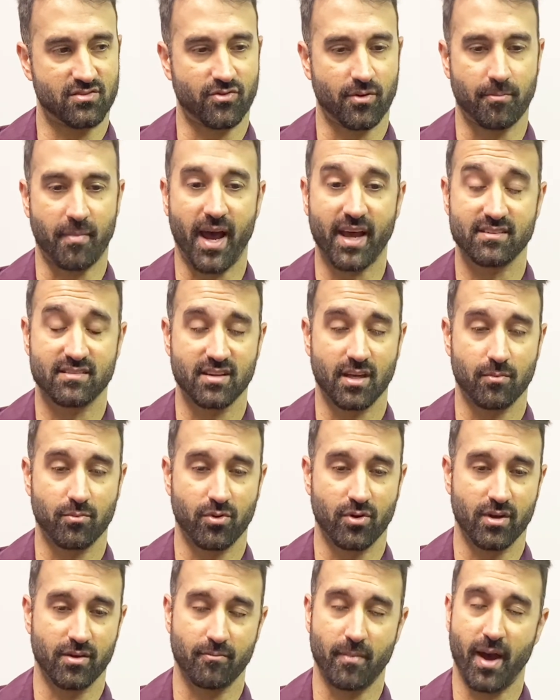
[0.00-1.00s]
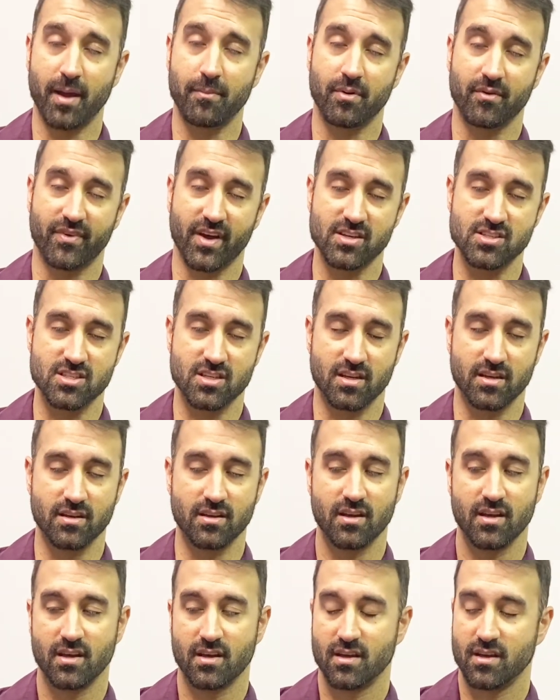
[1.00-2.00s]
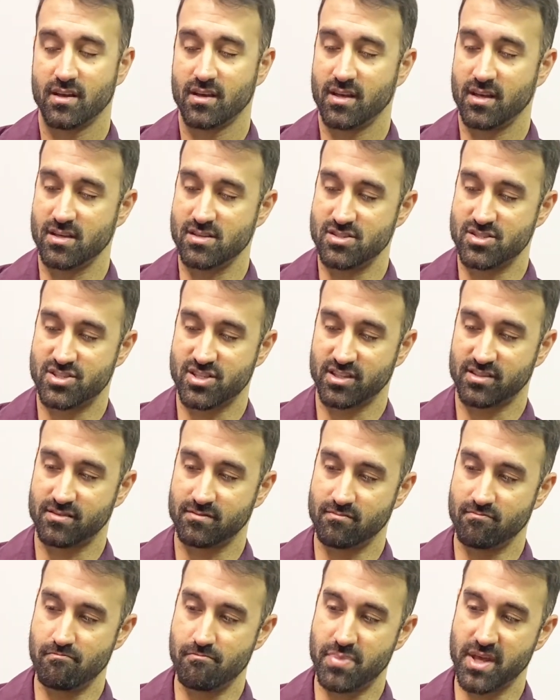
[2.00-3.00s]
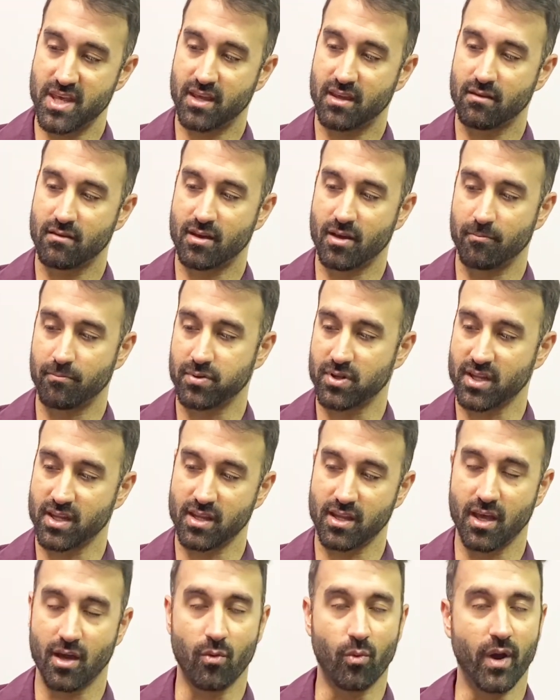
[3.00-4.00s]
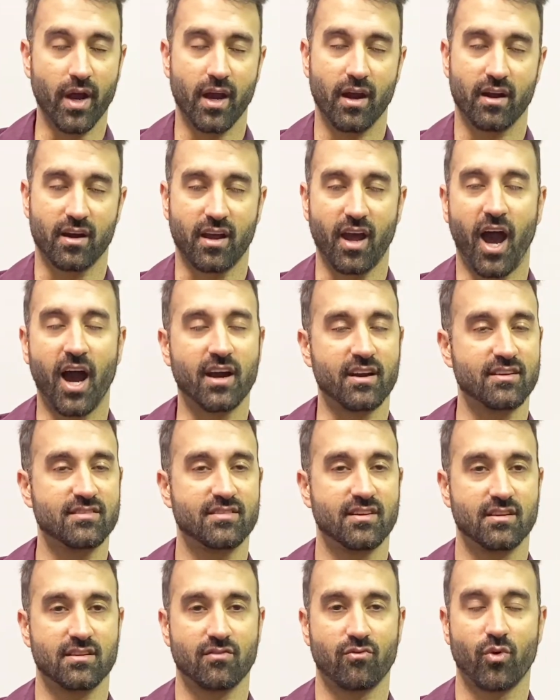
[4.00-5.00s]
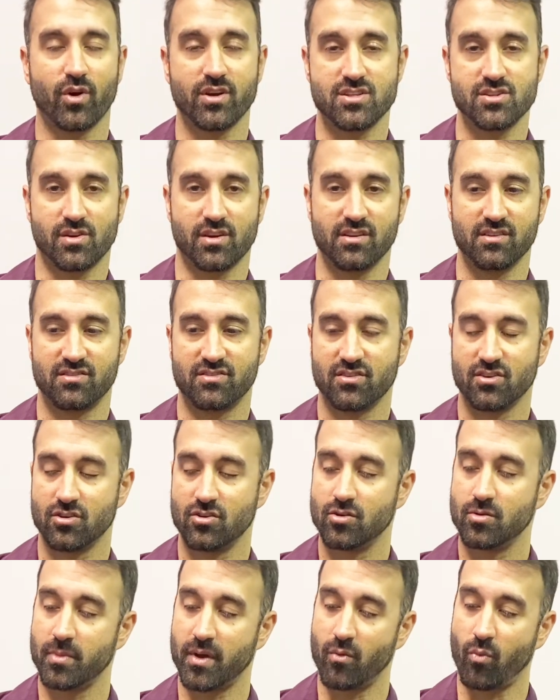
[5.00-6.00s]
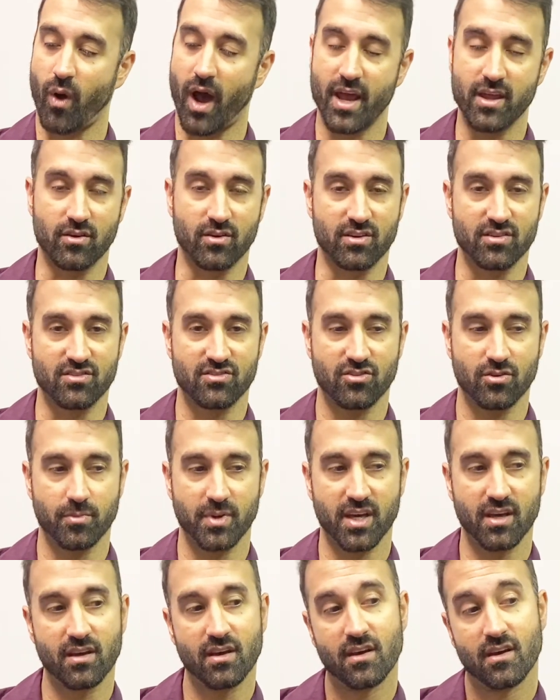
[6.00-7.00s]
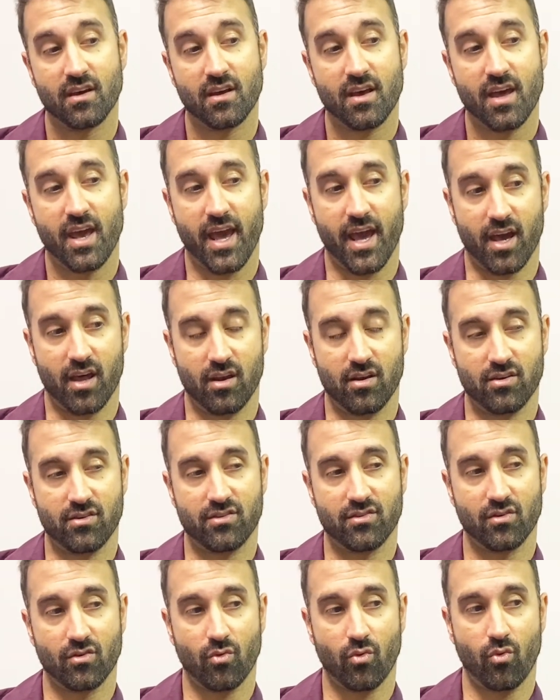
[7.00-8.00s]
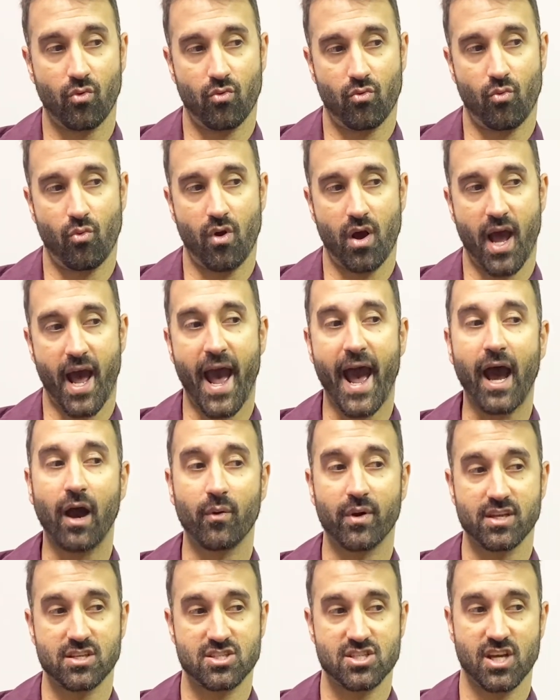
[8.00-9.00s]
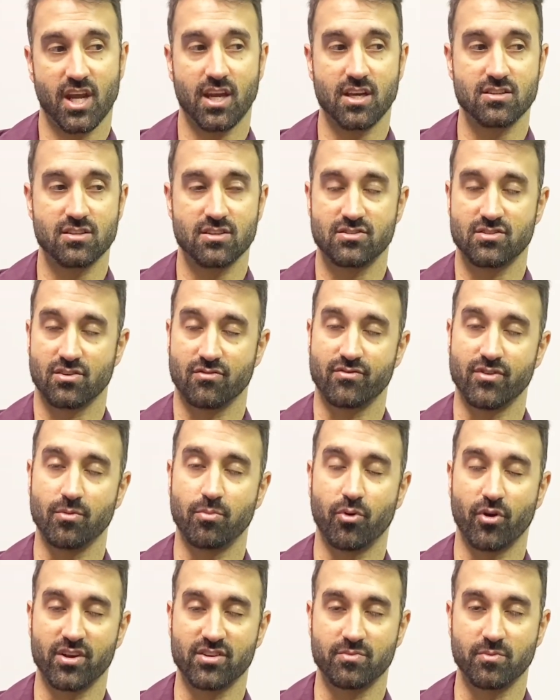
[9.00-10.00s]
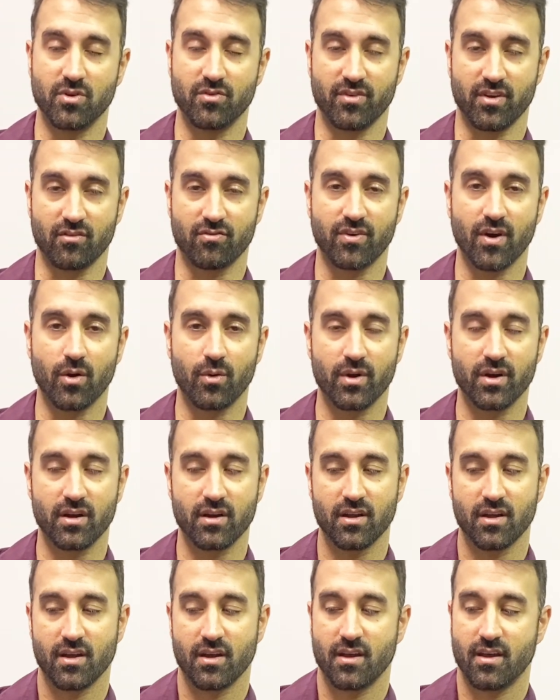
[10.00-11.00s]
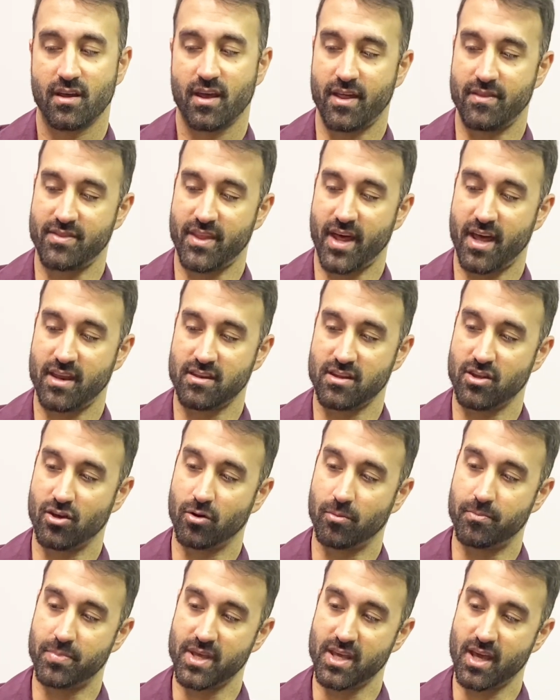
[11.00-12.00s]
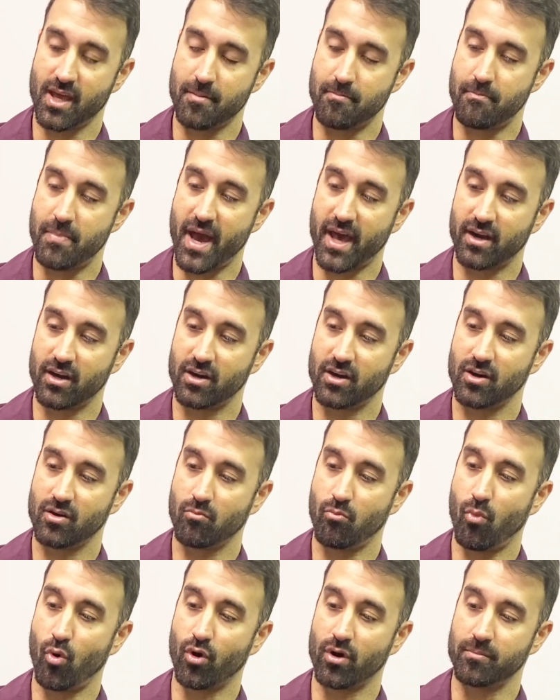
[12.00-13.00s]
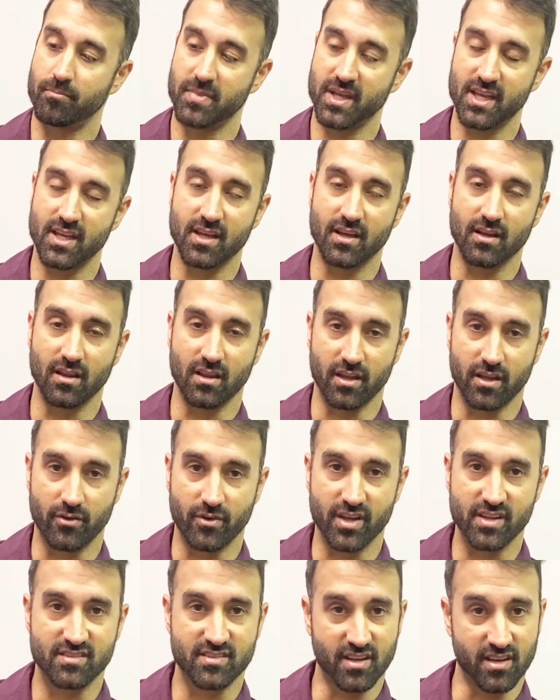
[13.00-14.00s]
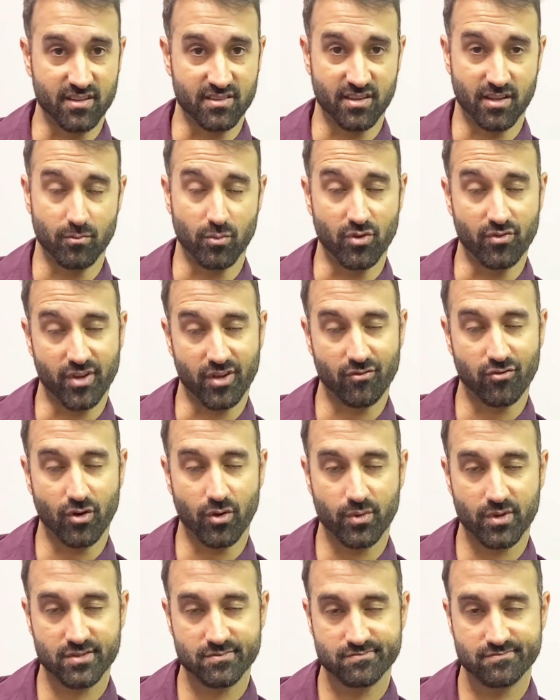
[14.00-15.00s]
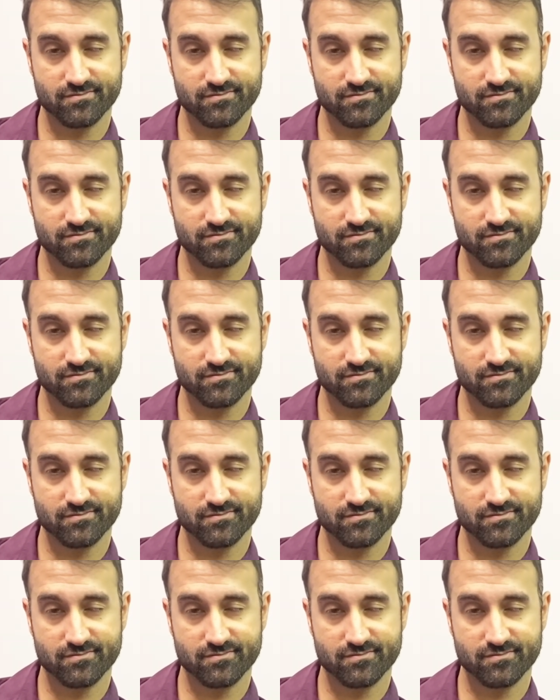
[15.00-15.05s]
from my standpoint, my profession, is just be completely aware and cognizant of what you consume and why you consume it, and how it changes your viewpoints moving forward, and then you'll be a better, more media literate citizen moving forward.